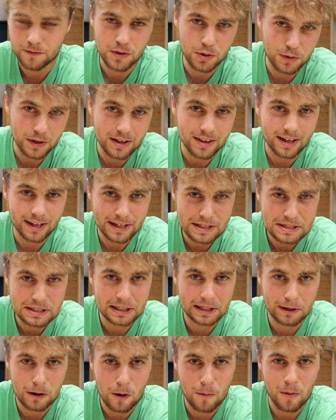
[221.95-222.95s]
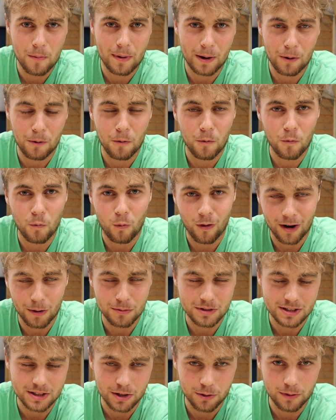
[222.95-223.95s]
a few things I need to clear up about what
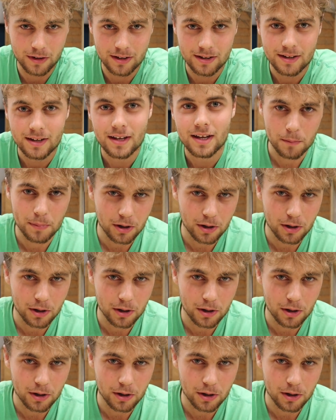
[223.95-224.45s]
I was doing.